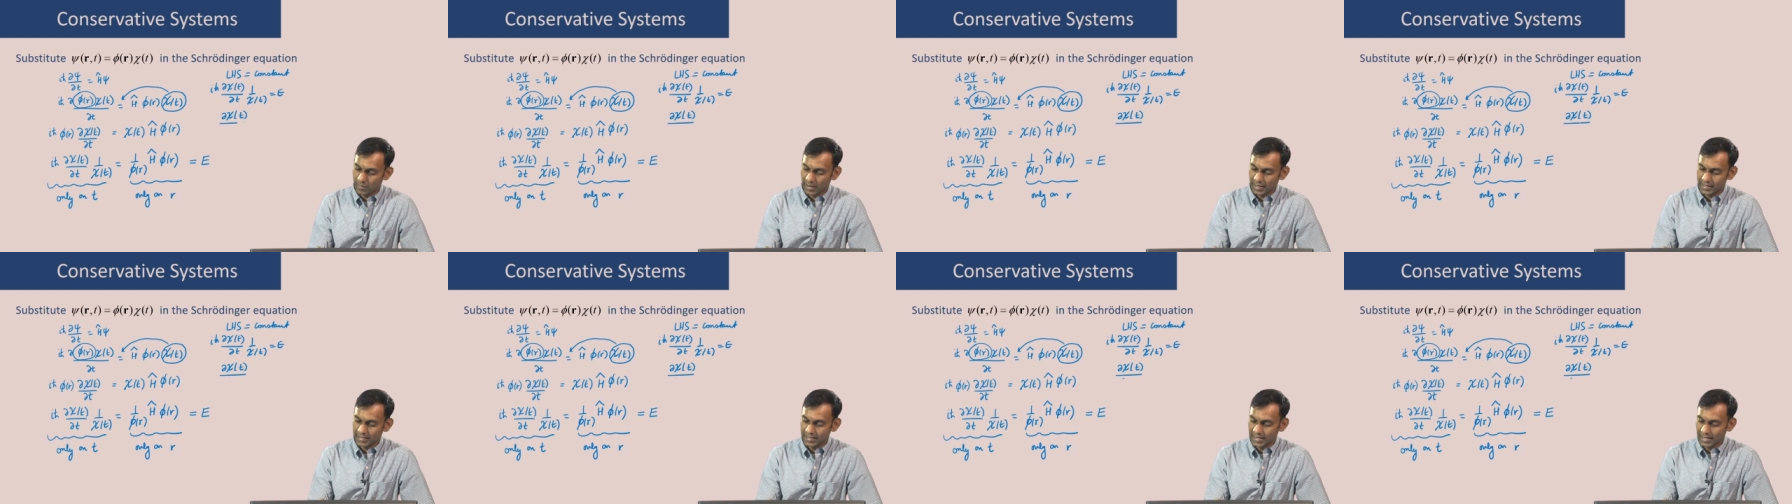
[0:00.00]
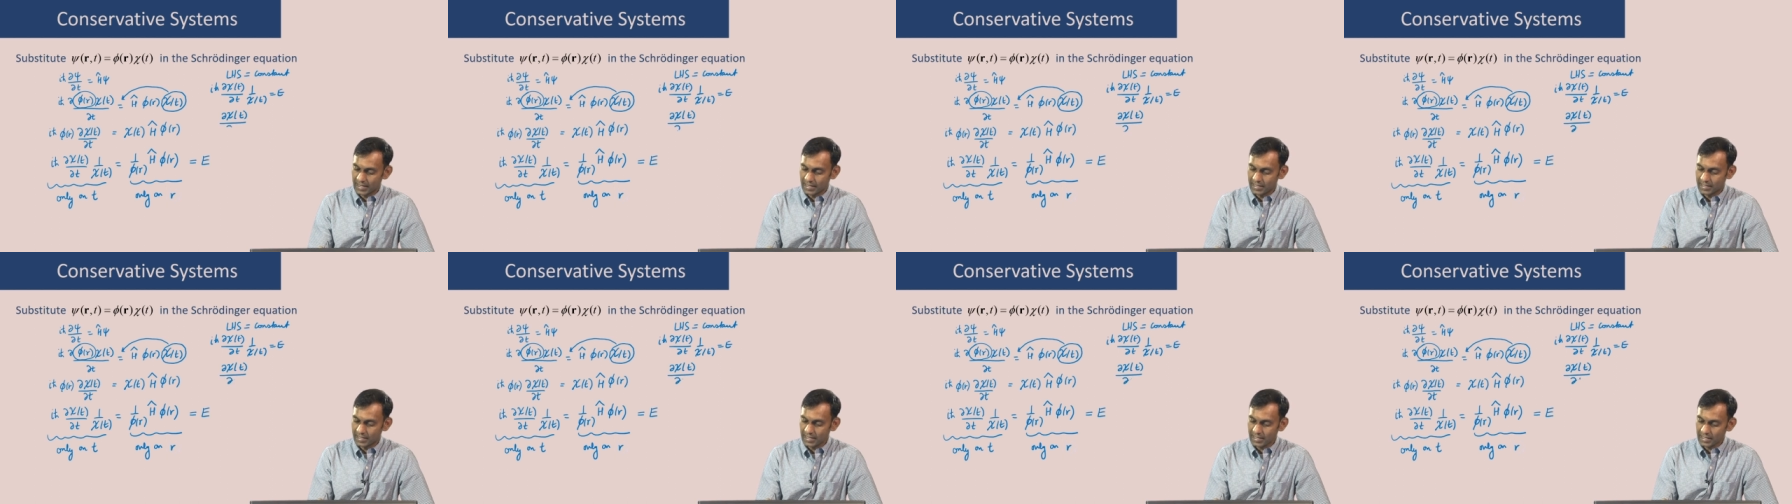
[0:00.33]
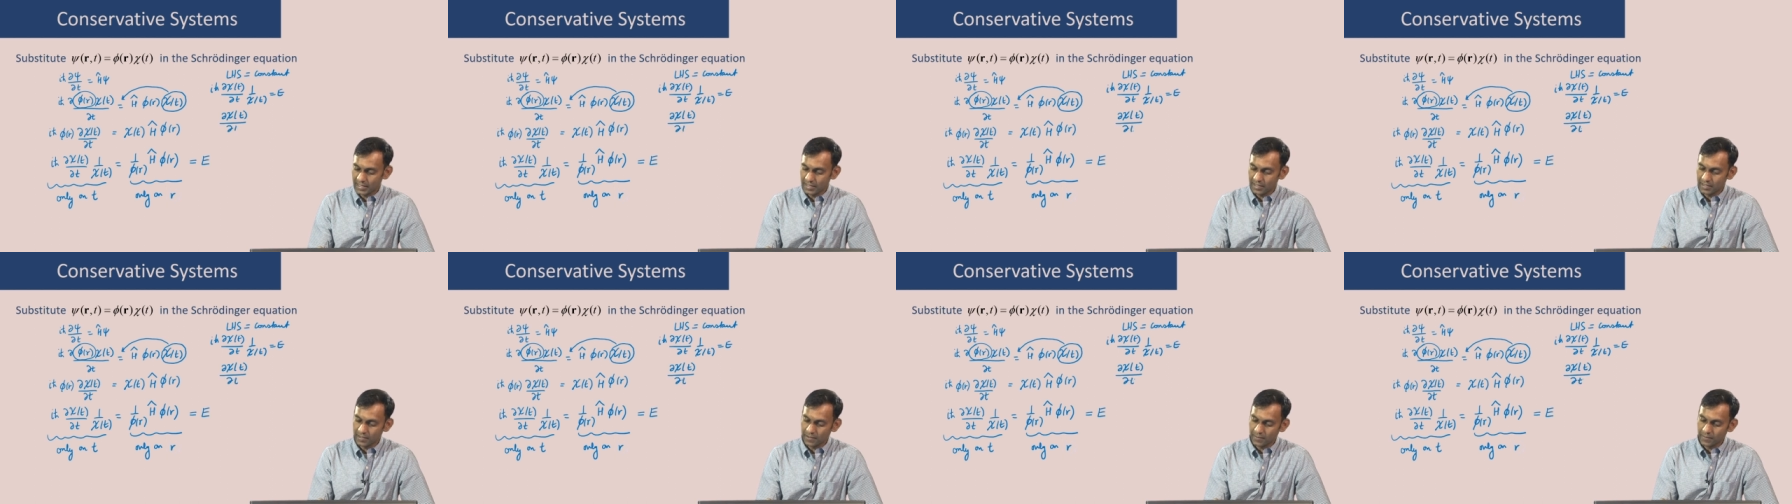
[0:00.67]
by del t
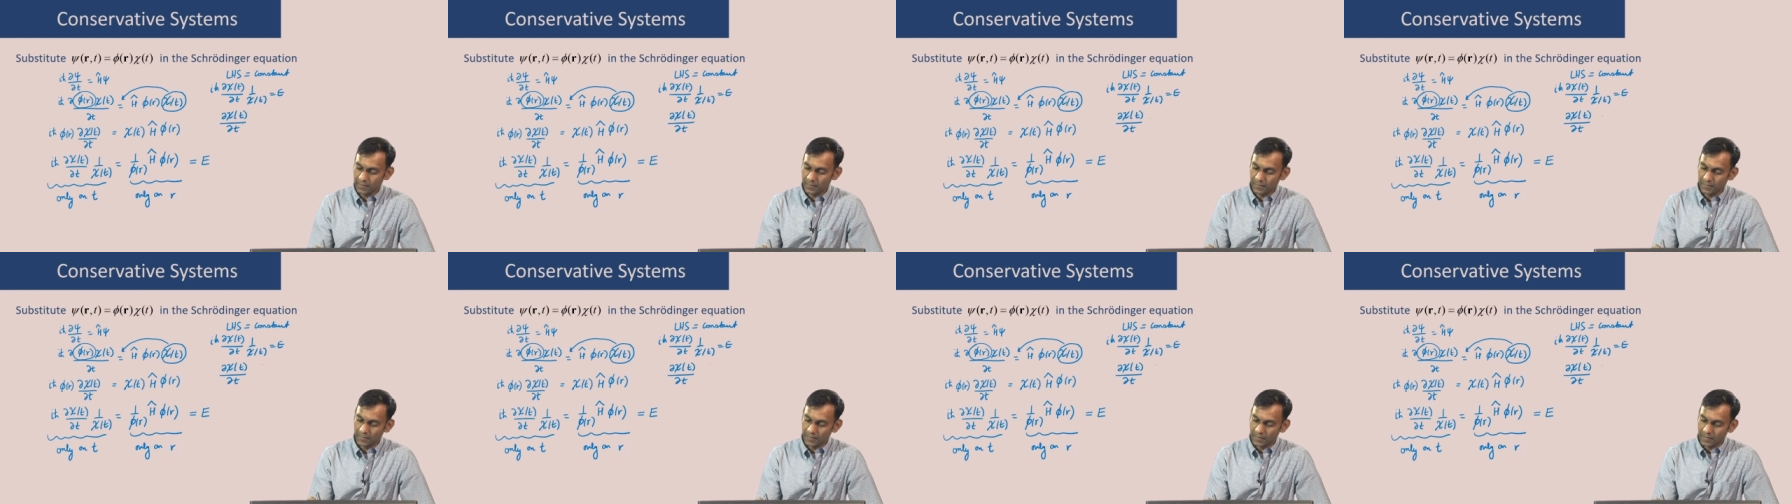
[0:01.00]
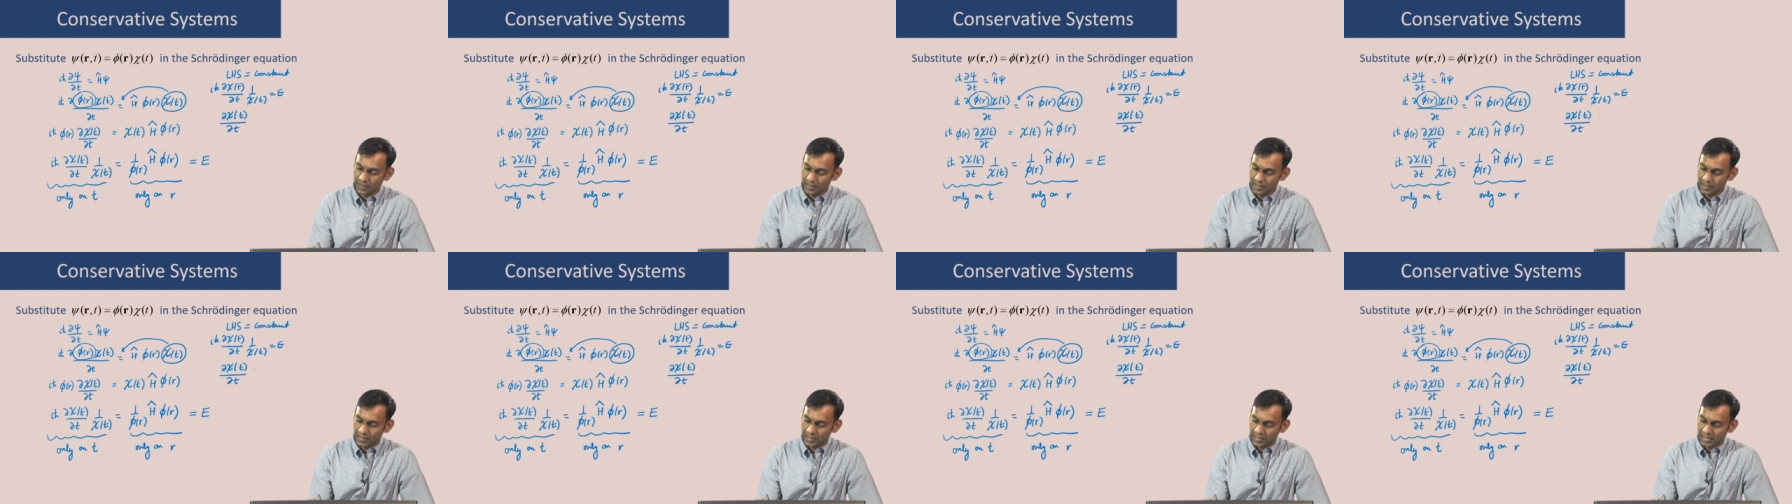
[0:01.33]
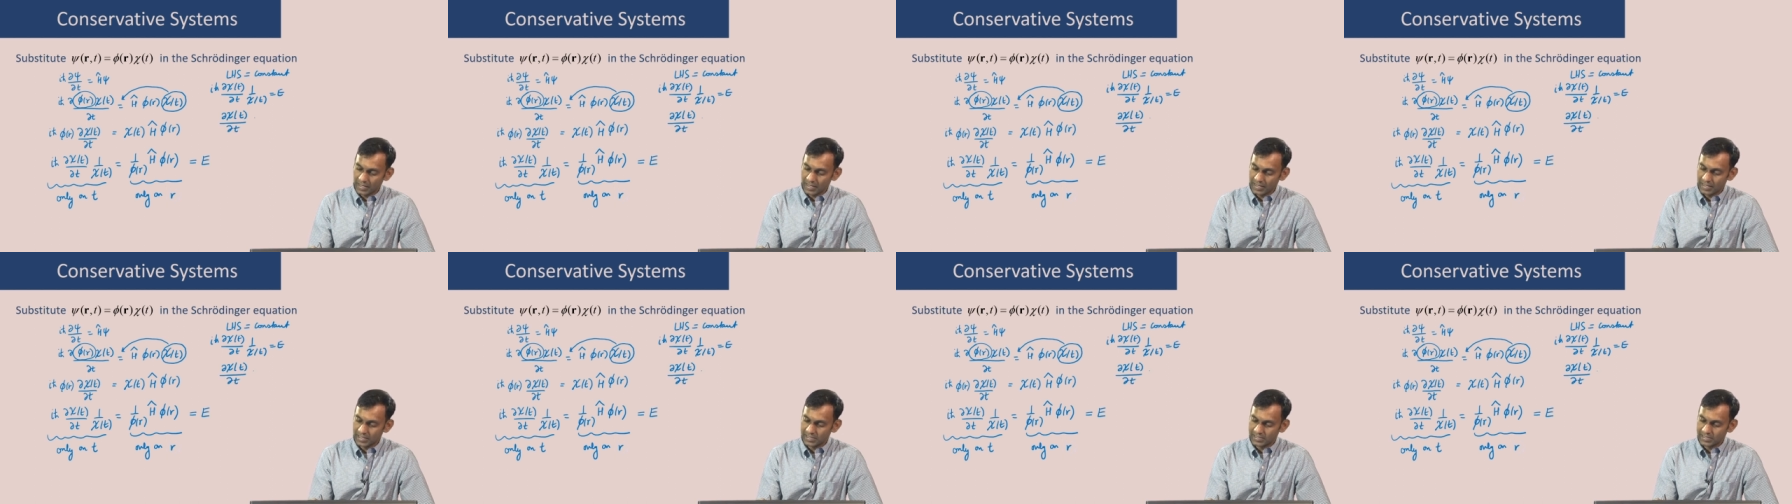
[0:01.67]

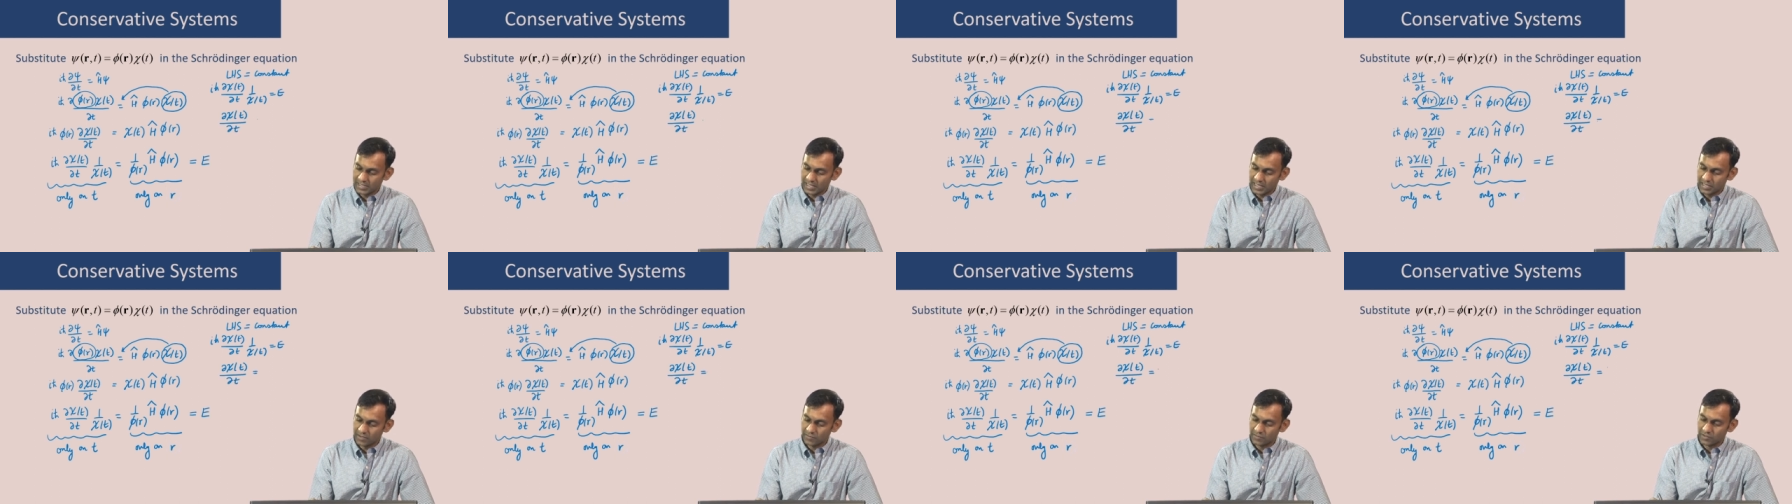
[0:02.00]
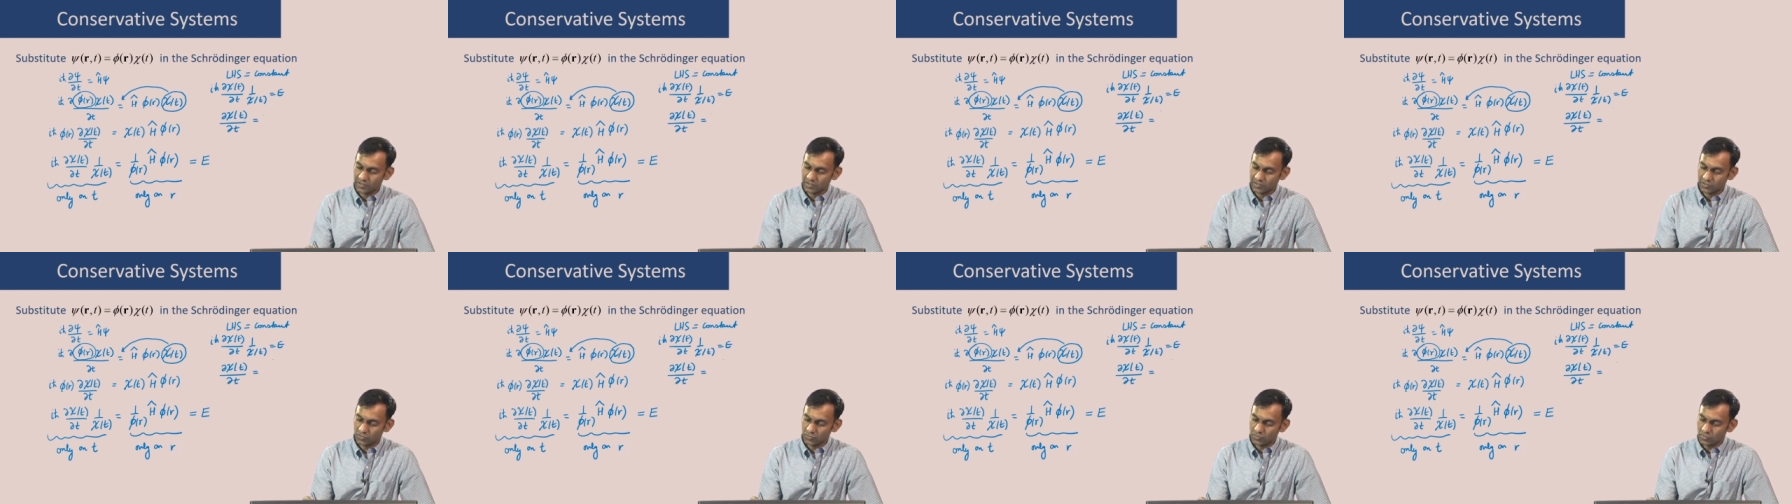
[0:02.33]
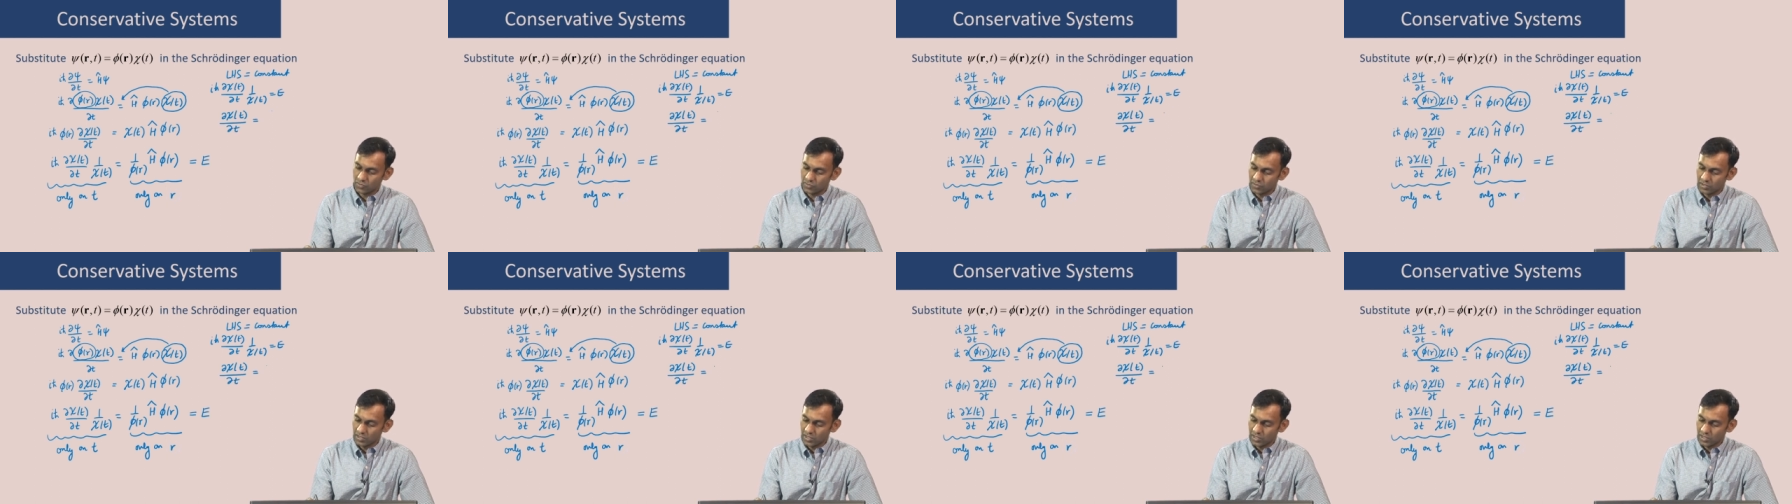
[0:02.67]
is equal to